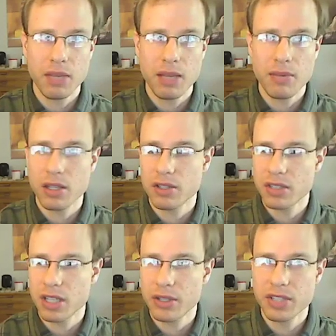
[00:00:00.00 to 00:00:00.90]
maybe
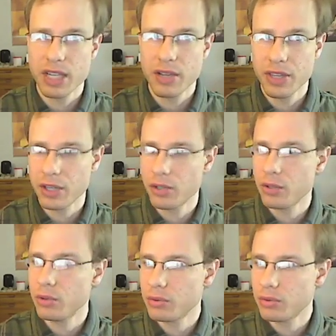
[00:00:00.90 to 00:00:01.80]
there's others out there
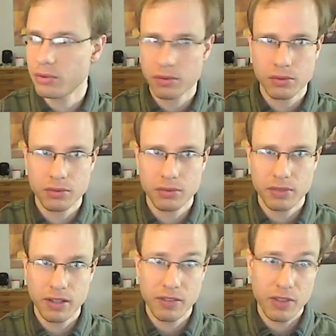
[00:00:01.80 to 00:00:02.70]
who
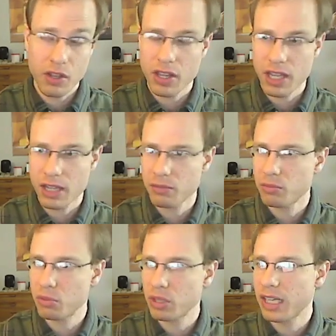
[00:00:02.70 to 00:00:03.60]
haven't thought of that and
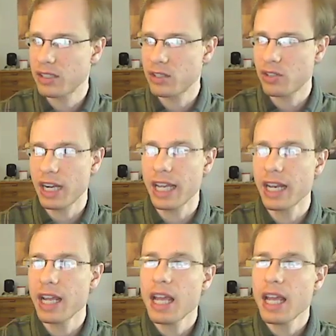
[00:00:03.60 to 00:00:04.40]
would like to try it.